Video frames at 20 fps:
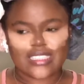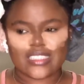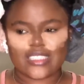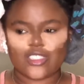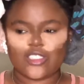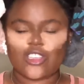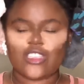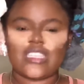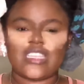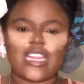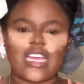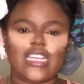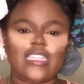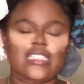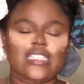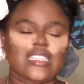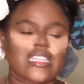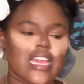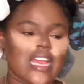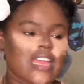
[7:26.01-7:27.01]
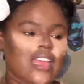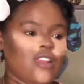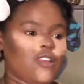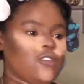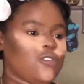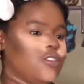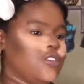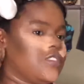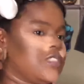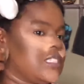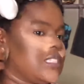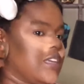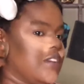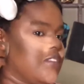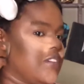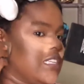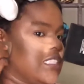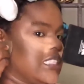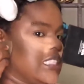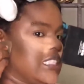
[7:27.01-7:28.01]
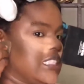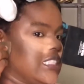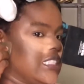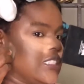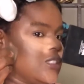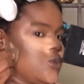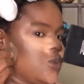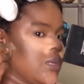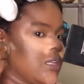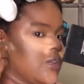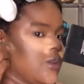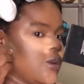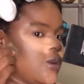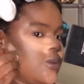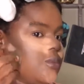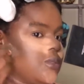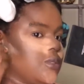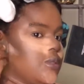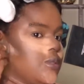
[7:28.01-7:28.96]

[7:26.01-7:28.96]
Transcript: just that there are a lot of disadvantages when it comes